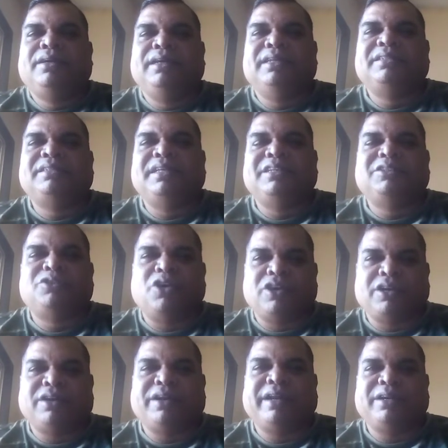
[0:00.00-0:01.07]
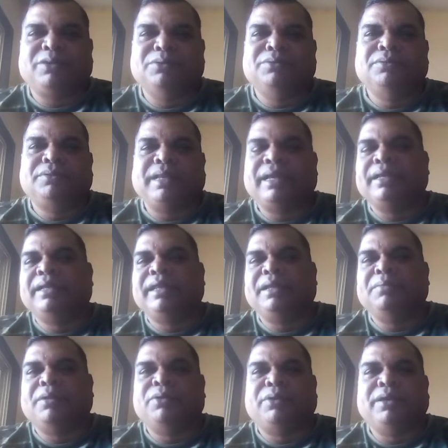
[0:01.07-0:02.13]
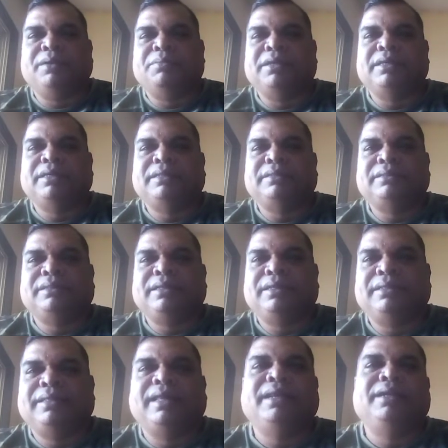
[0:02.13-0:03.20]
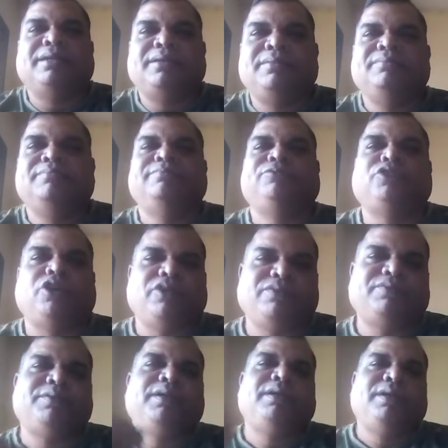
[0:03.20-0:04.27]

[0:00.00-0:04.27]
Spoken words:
It's not correct to take a name out here because then it sort of